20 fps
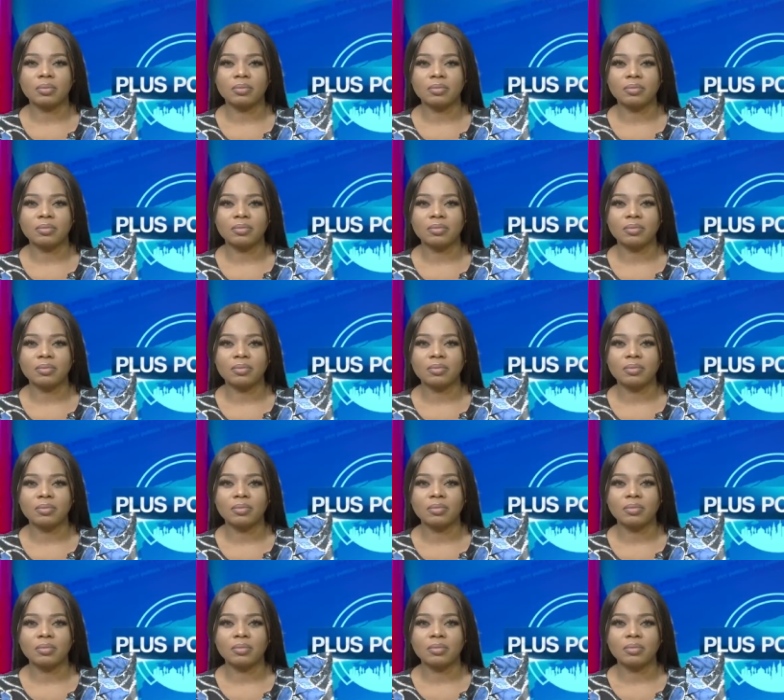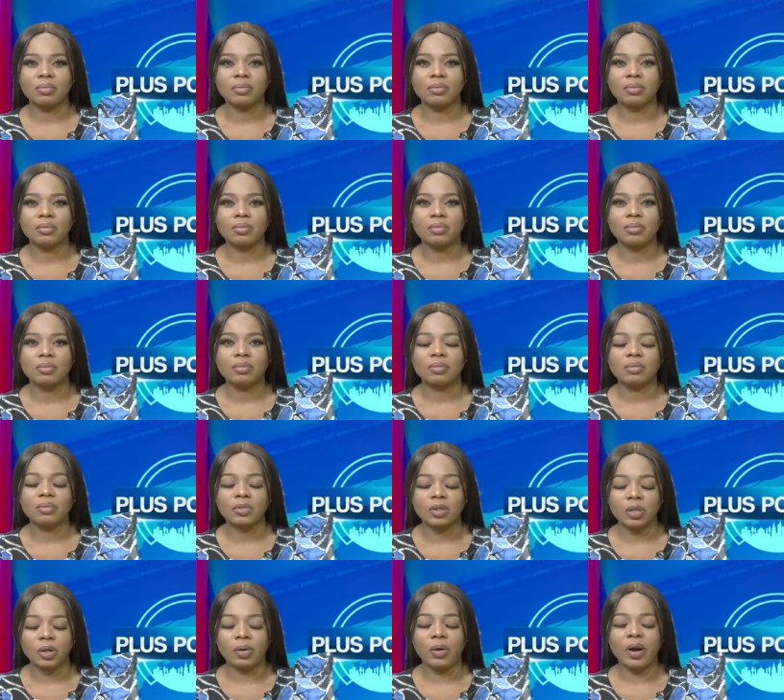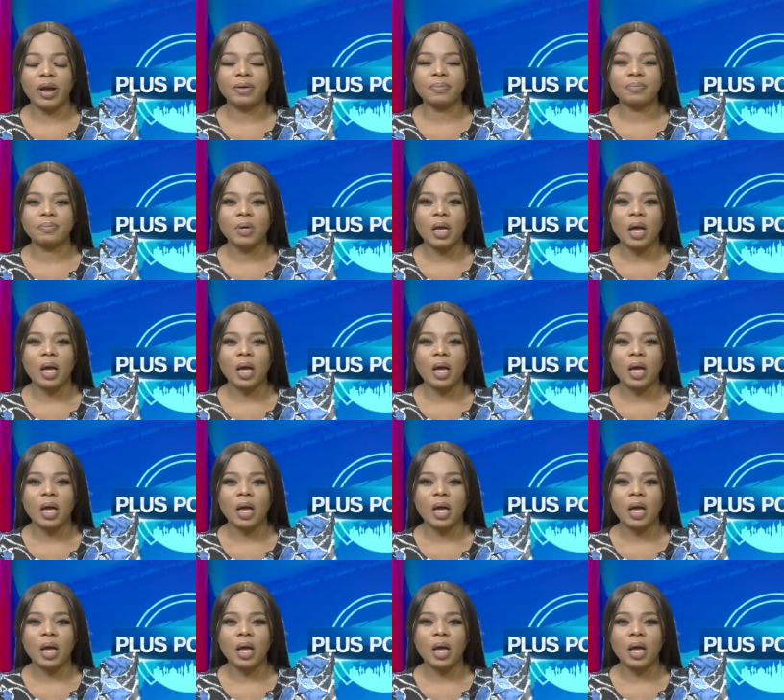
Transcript: Yes, it's my pleasure to be on the program. Great.